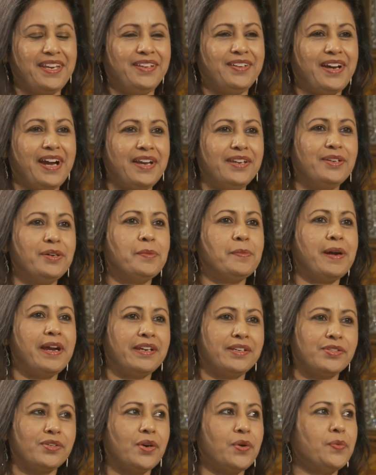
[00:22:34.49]
You know, I know
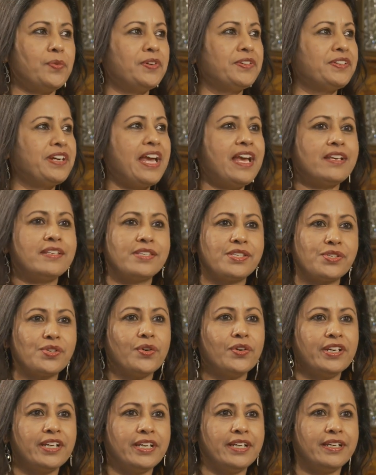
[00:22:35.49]
Mike Tarwater has
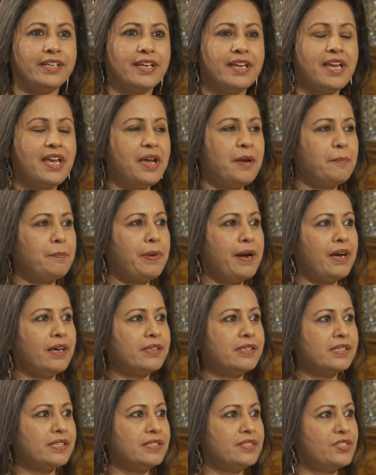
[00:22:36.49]
started,
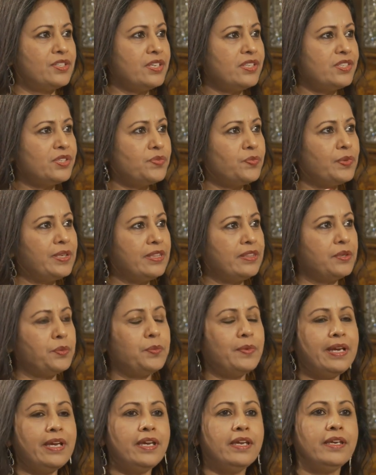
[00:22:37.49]
but just with the
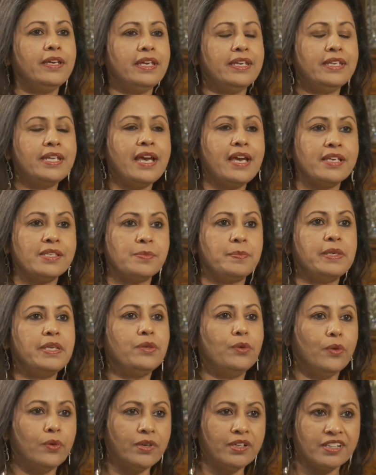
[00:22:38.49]
way it has
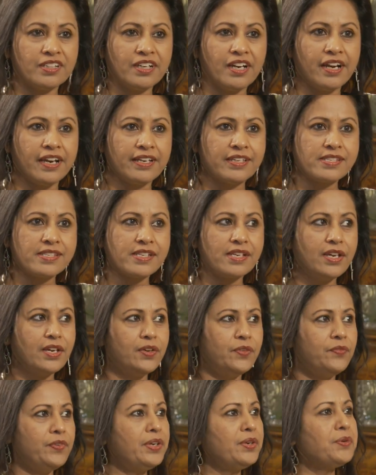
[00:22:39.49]
been organized,
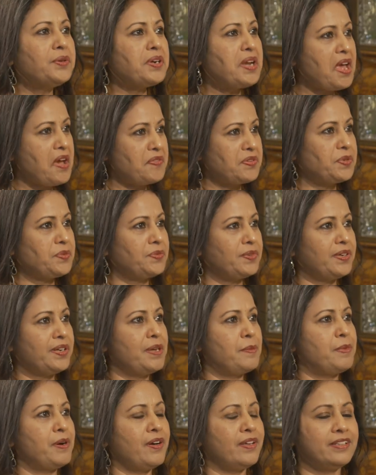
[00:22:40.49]
we don't have to
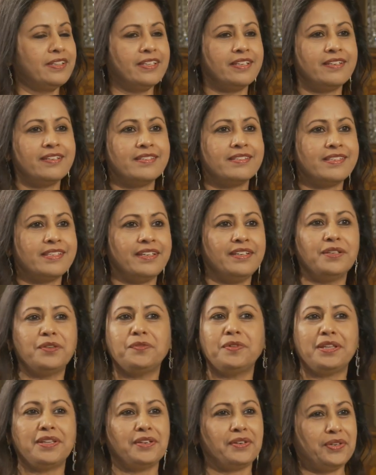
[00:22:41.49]
worry about this. You know,
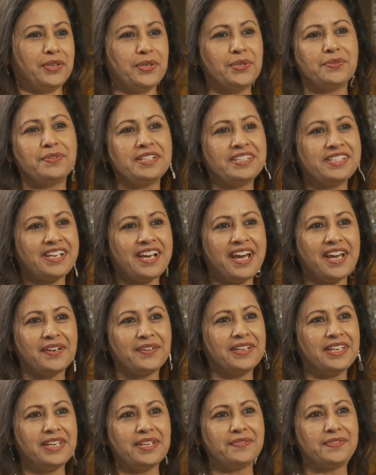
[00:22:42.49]
whether you
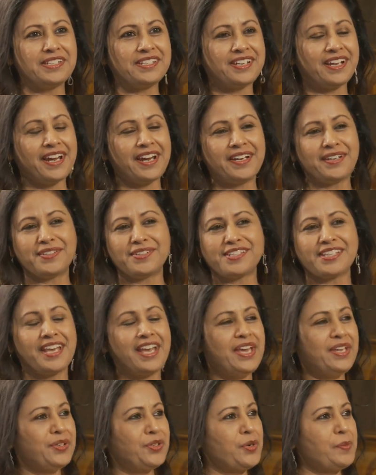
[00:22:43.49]
retire, he retires,
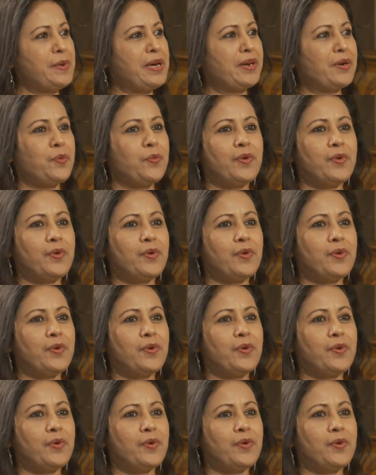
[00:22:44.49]
no matter